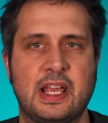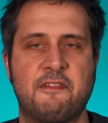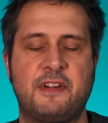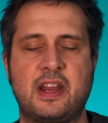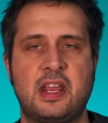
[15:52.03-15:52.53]
In
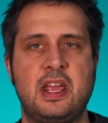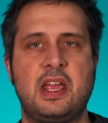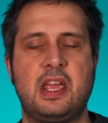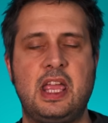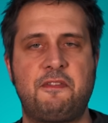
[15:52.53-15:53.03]
fact,
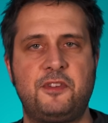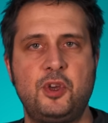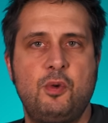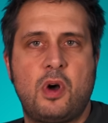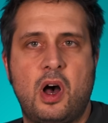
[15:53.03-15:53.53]
if
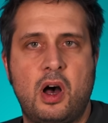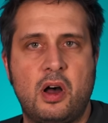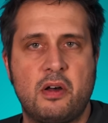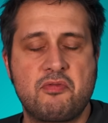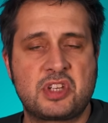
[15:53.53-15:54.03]
you
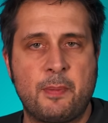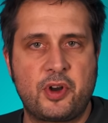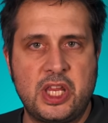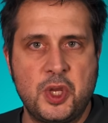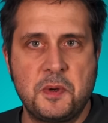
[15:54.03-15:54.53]
are
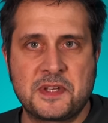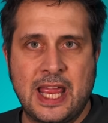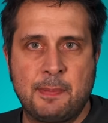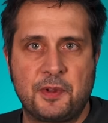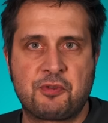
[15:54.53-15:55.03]
somebody who is
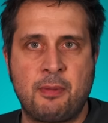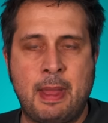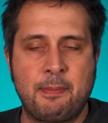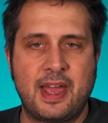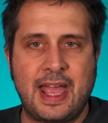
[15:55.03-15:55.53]
able to
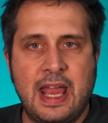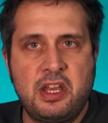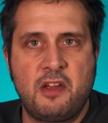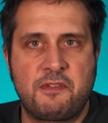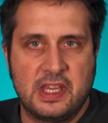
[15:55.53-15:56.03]
remember
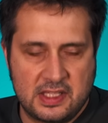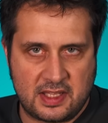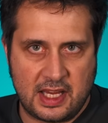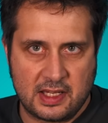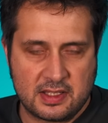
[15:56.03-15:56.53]
any of these
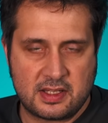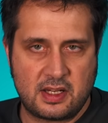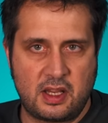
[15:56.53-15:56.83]
things,